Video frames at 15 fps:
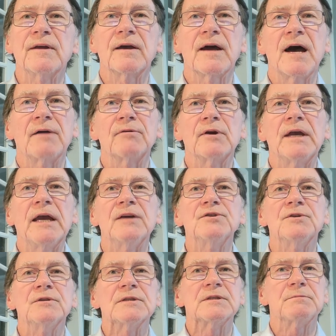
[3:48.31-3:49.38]
the
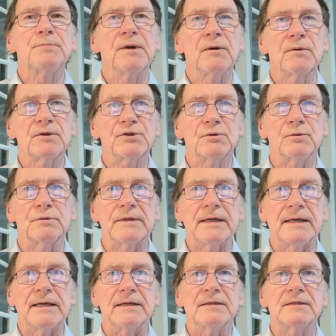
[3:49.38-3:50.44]
congregation's spiritual
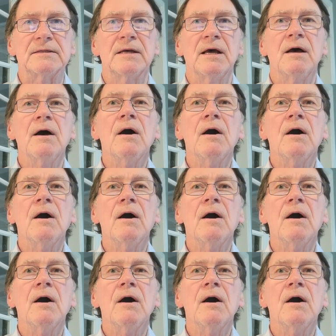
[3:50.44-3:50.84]
needs,